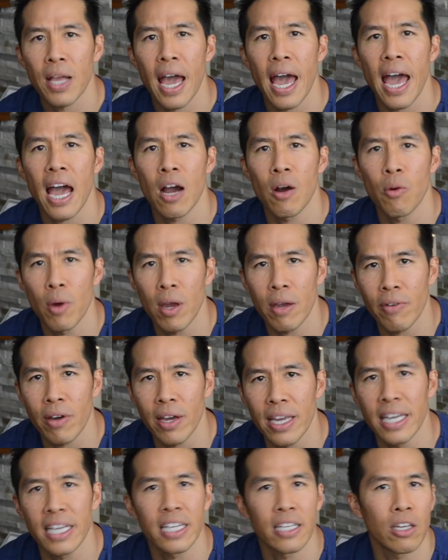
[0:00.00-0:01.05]

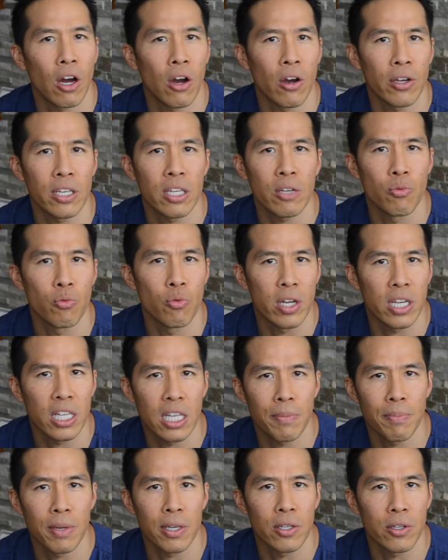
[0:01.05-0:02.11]
However, it can only
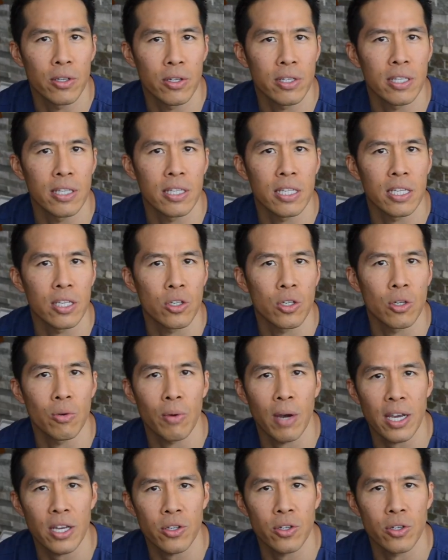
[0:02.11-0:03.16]
really be used in
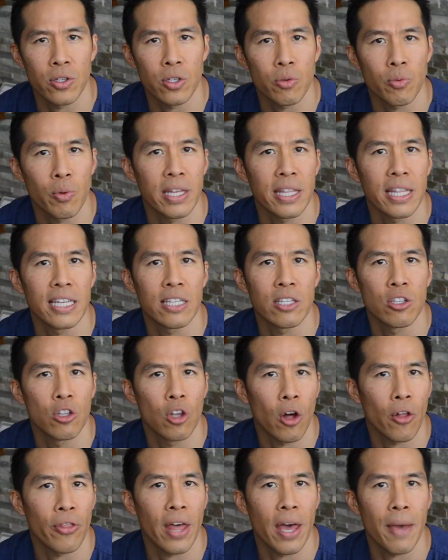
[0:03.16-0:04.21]
situations where there's
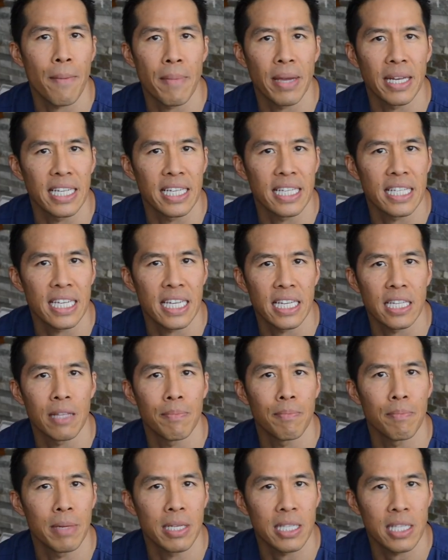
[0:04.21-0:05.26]
not that many teeth
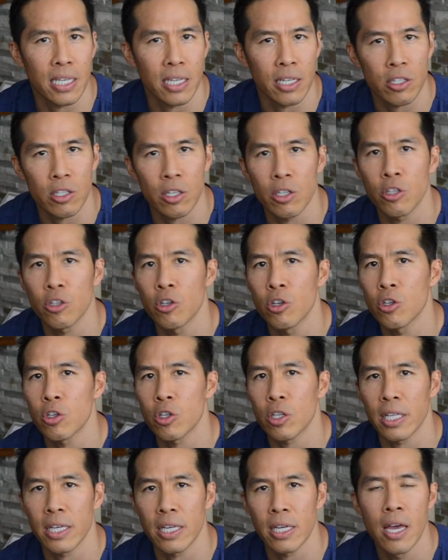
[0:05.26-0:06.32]
missing, so
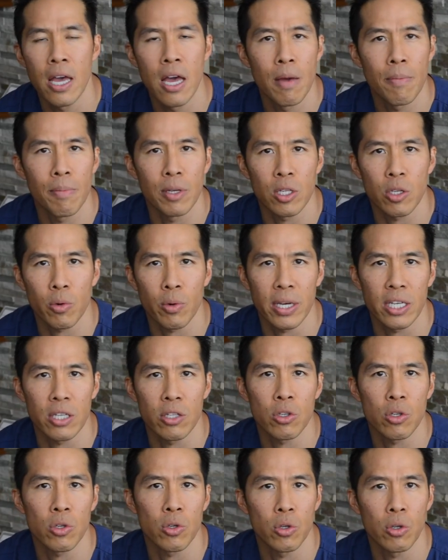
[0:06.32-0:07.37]
usually
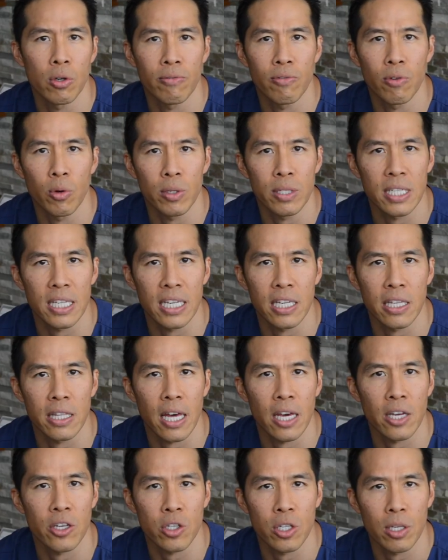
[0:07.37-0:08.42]
between 2 to 4 teeth
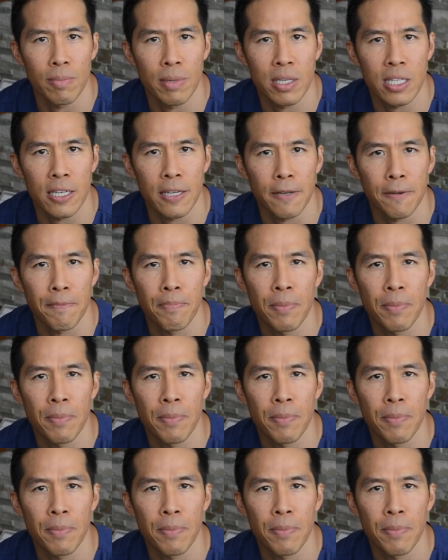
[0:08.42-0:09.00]
actually missing.